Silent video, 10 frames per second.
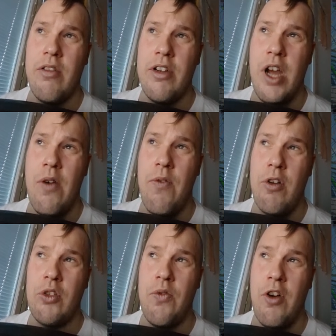
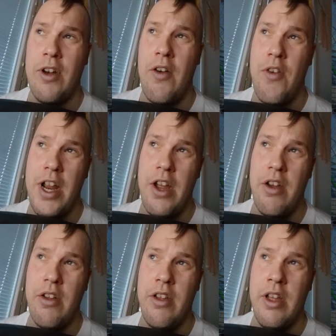downforce to front and
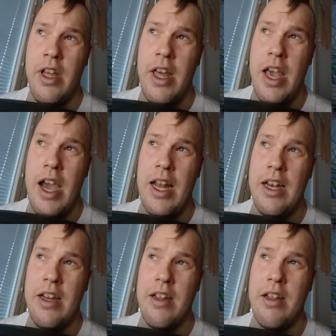rear,
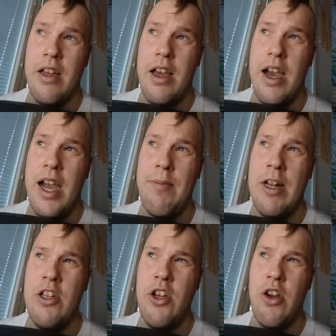and I'm not
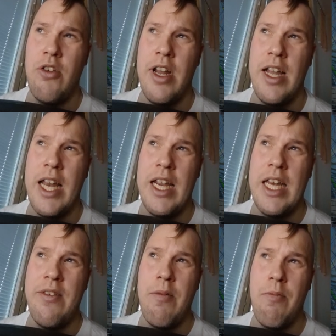sure could I take it
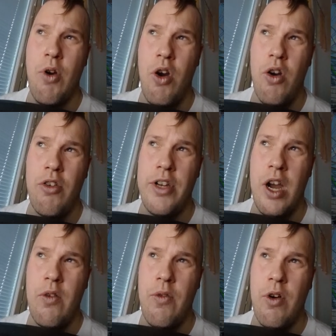even more
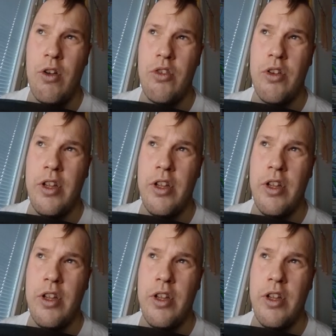downforce